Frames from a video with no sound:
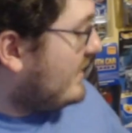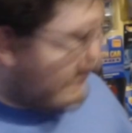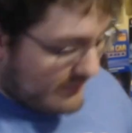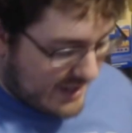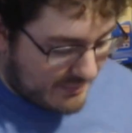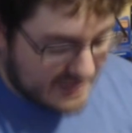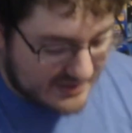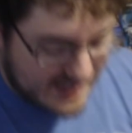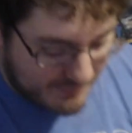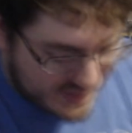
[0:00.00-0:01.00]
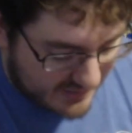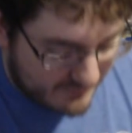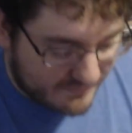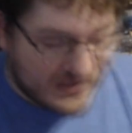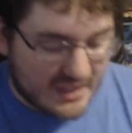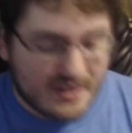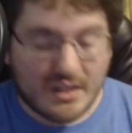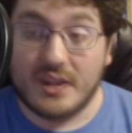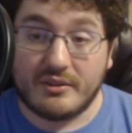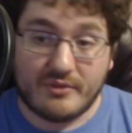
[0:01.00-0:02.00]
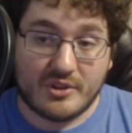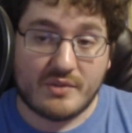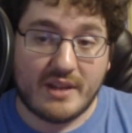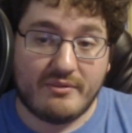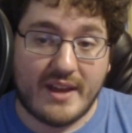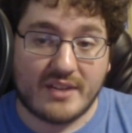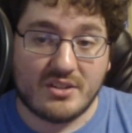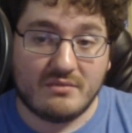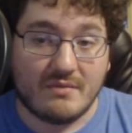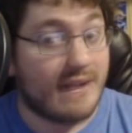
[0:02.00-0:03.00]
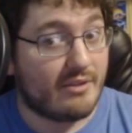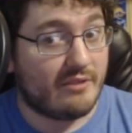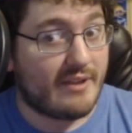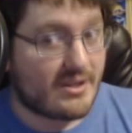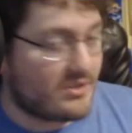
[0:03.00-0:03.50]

happy to get that back. The first Red Faction. I have Red Faction